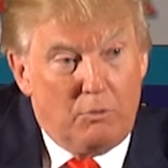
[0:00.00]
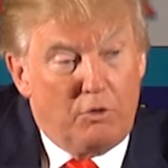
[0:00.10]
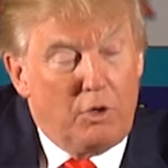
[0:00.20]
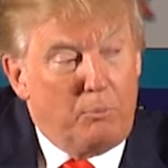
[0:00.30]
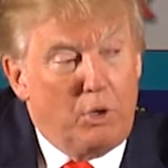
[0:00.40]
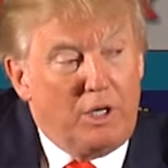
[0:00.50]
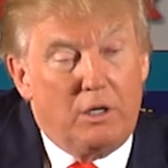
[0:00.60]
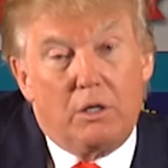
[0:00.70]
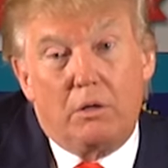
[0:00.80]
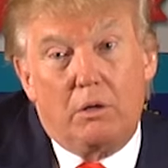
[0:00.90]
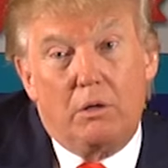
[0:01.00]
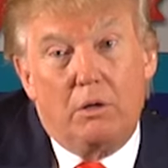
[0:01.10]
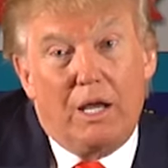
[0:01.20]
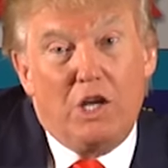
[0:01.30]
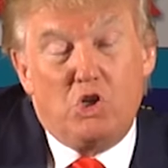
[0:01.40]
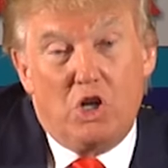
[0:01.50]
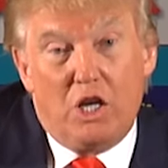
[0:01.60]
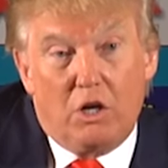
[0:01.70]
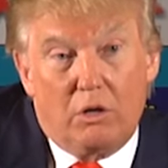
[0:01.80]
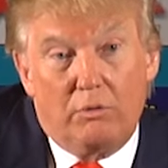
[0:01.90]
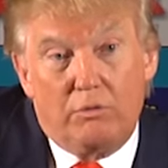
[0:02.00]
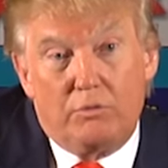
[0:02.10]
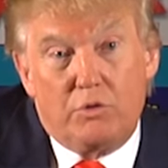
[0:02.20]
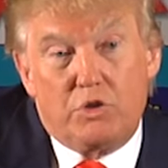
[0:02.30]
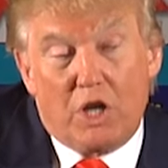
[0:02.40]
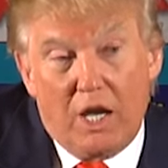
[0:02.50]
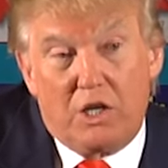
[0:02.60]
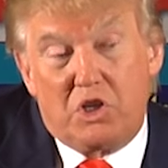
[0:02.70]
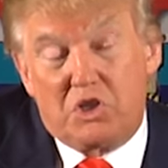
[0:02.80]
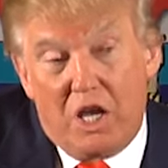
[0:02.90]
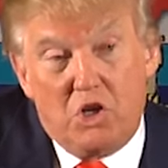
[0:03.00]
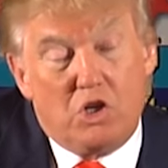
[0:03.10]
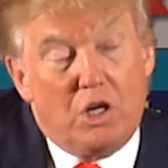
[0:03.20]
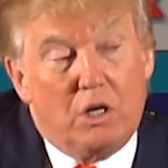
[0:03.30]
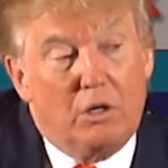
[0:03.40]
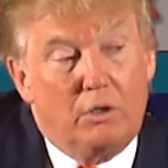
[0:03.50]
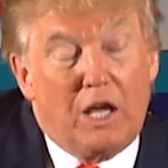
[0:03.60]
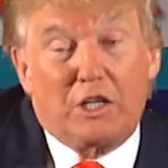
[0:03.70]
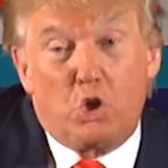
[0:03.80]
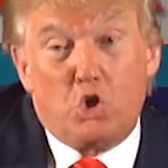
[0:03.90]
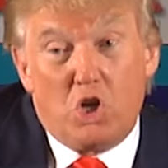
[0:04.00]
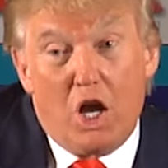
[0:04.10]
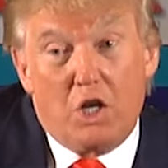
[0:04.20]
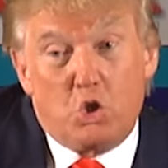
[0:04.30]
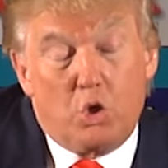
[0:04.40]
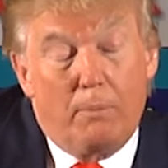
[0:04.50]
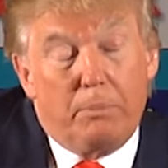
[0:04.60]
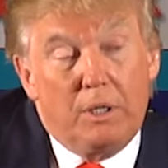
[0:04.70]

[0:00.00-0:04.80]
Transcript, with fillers: a very brilliant engineer, scientist, engineer, Dr. John Trump.